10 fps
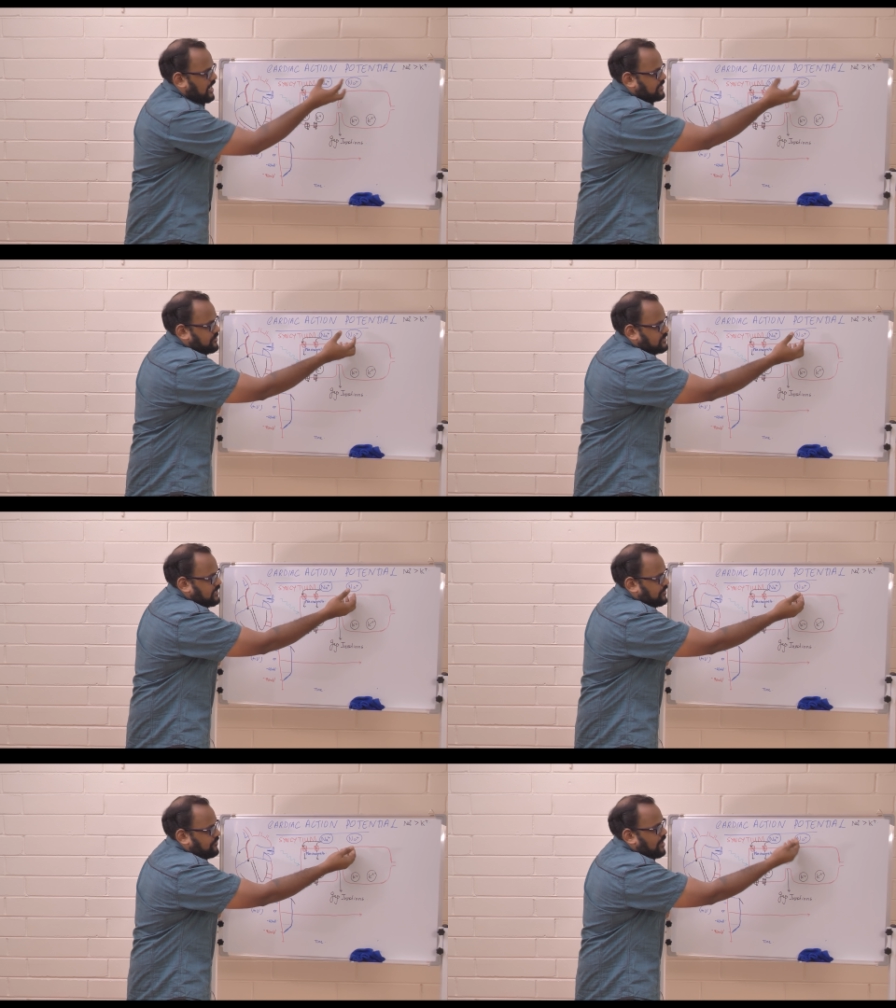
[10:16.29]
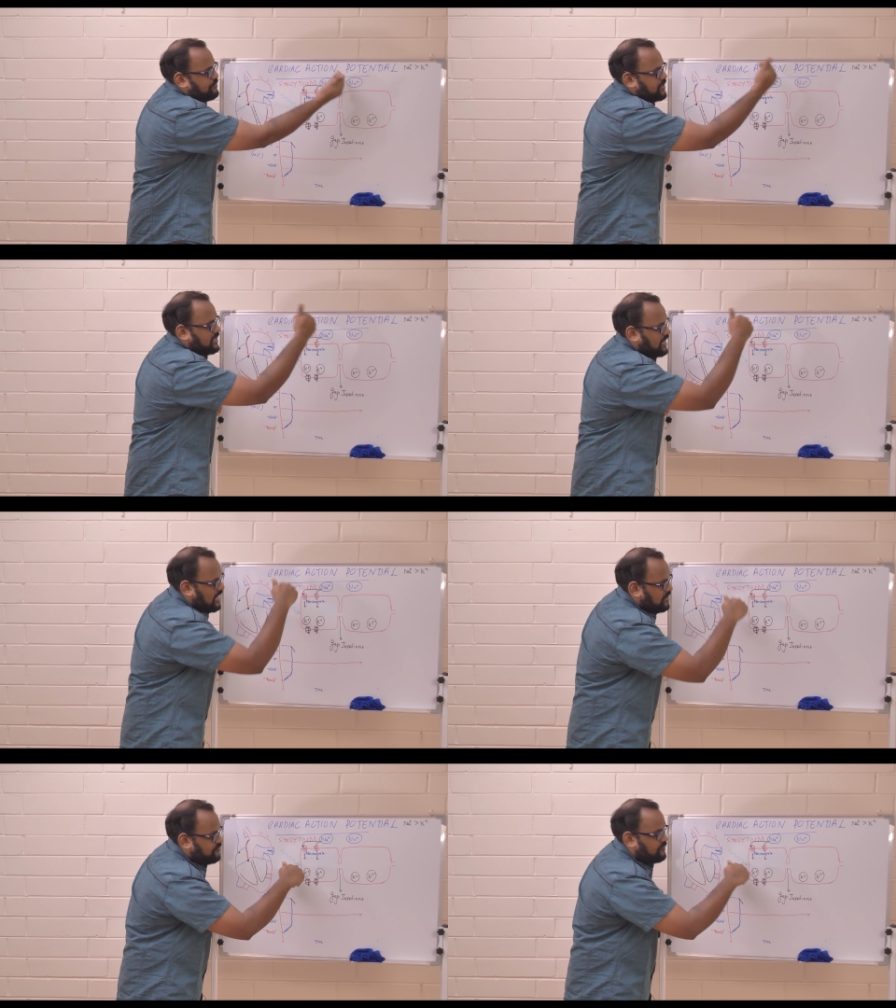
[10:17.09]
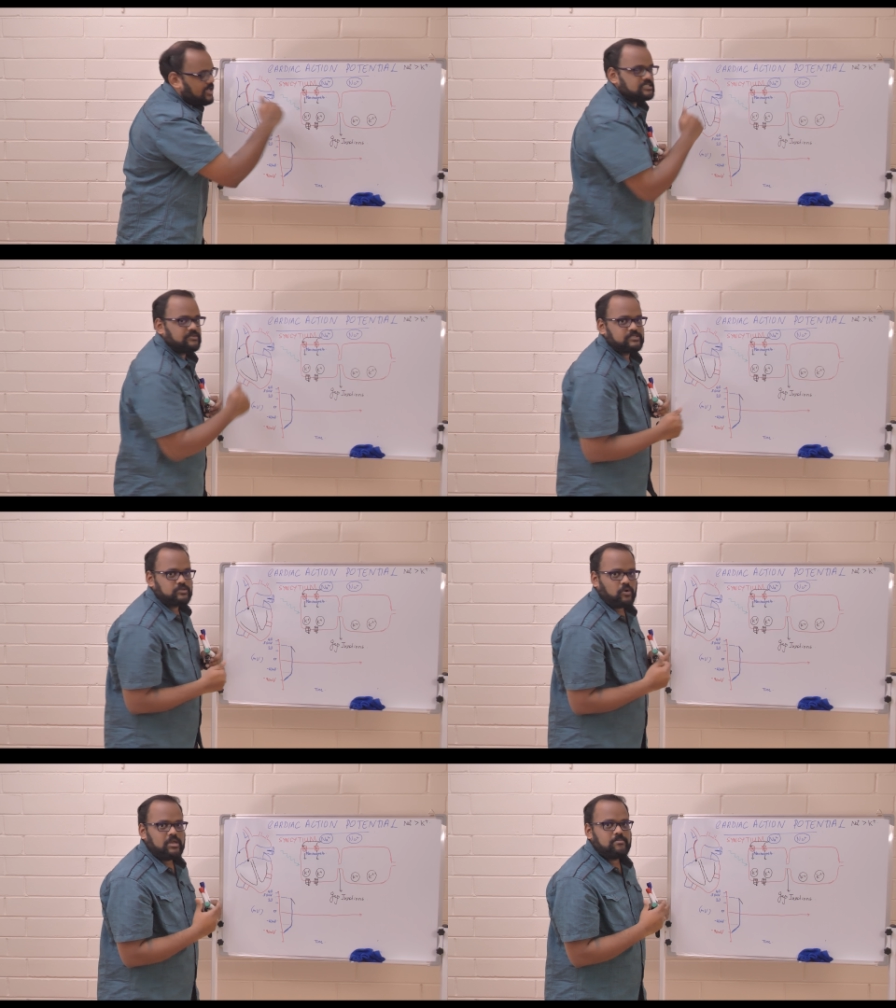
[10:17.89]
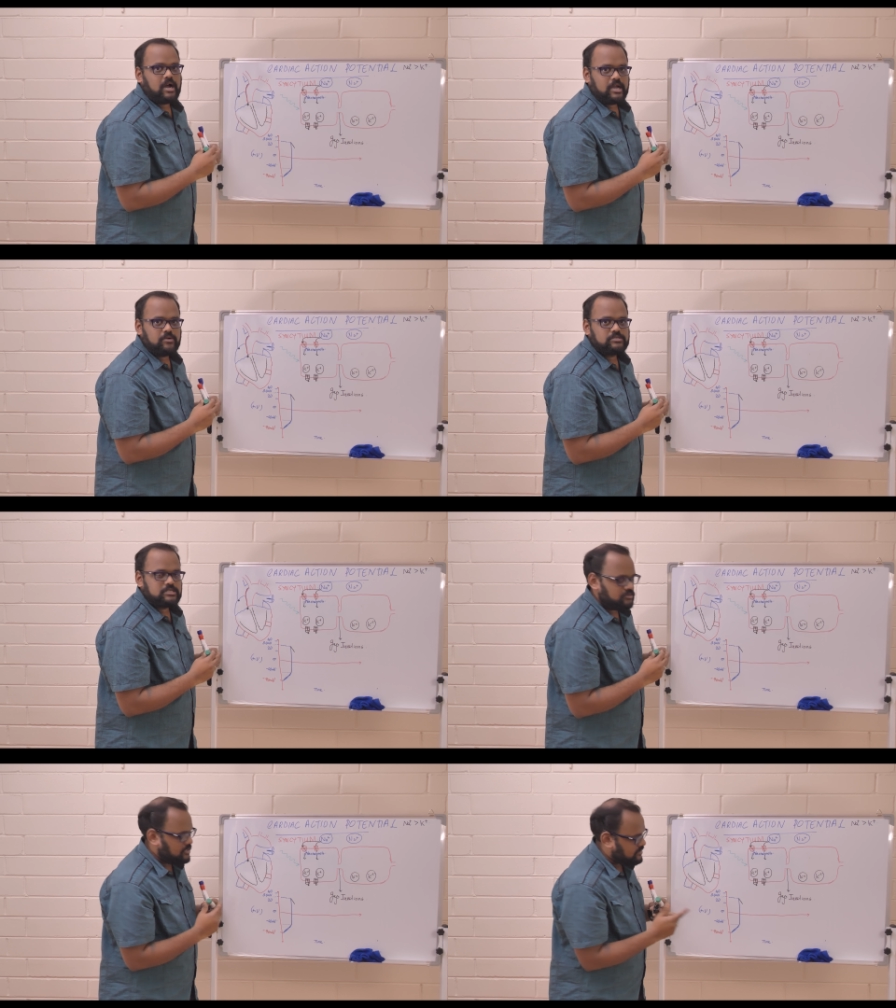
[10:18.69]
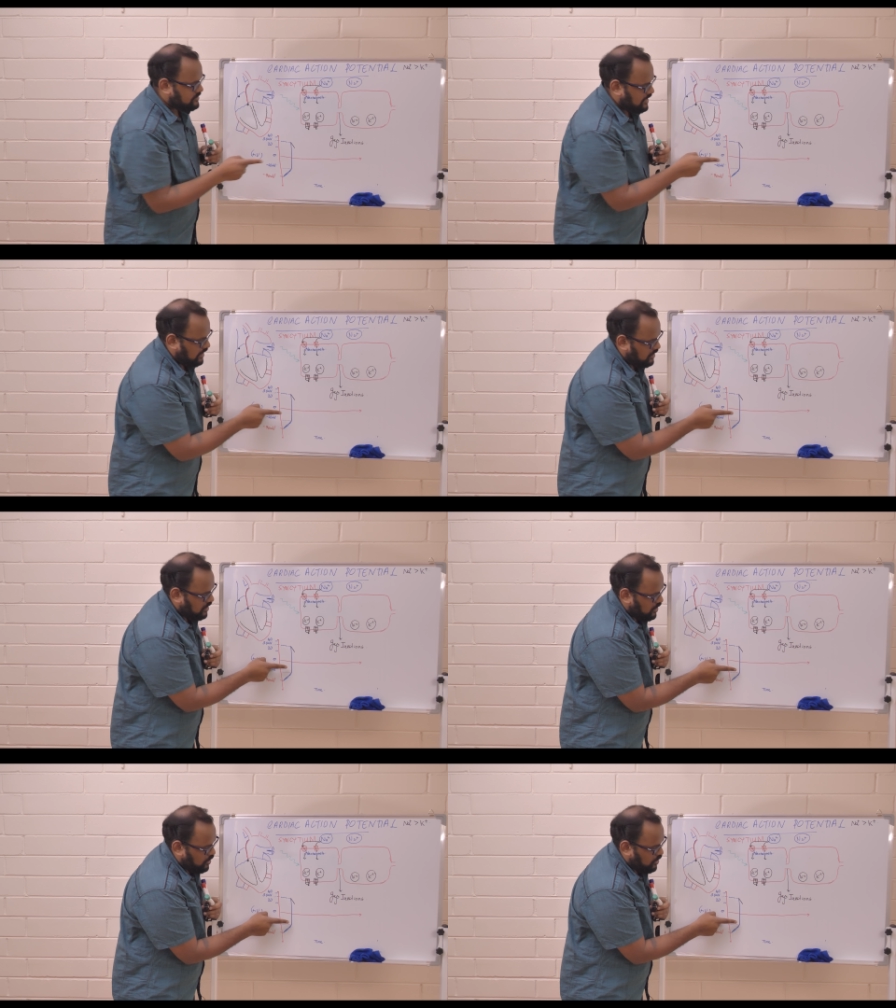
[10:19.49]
and there is a rapid influx of sodium ions into the cell,